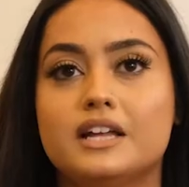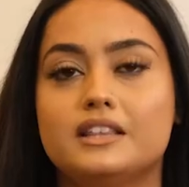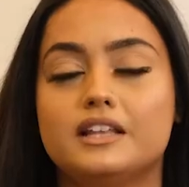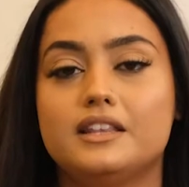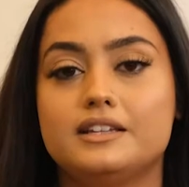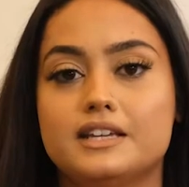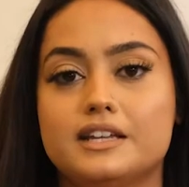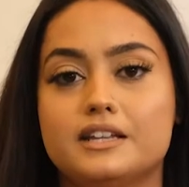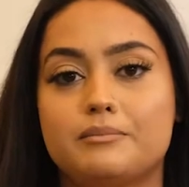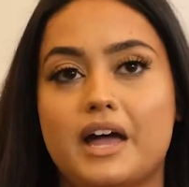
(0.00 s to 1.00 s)
that they
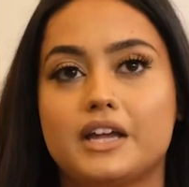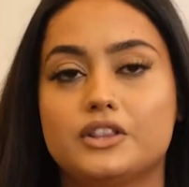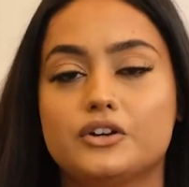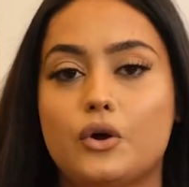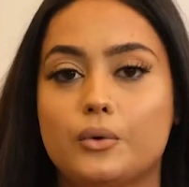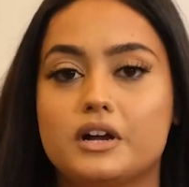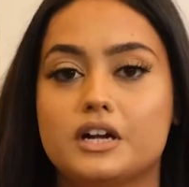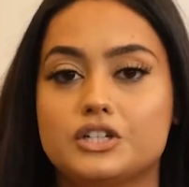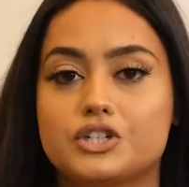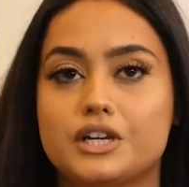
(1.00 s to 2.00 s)
did back in their home
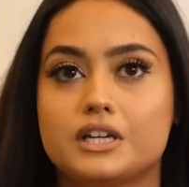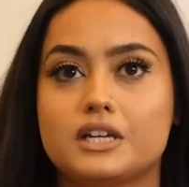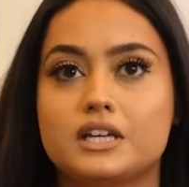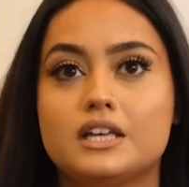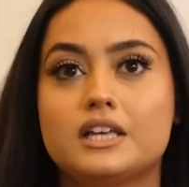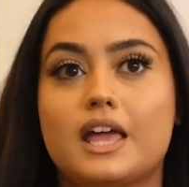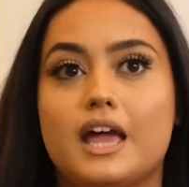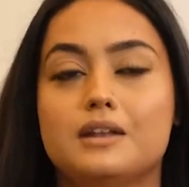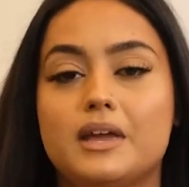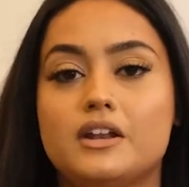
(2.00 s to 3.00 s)
country,
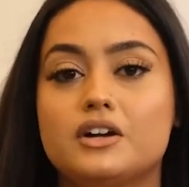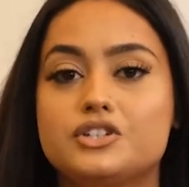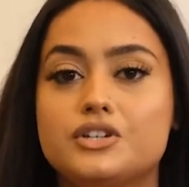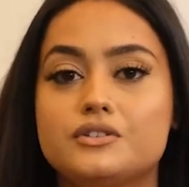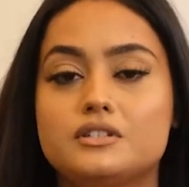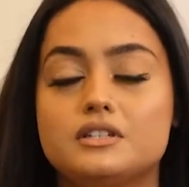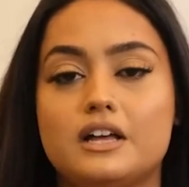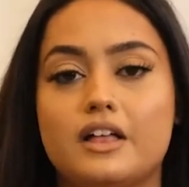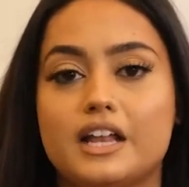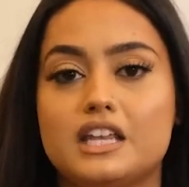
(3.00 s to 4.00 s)
and may not choose to tell
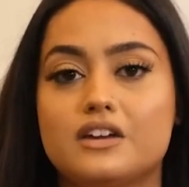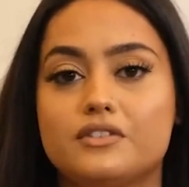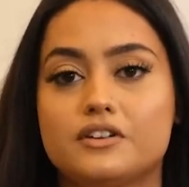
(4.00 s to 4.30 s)
any of their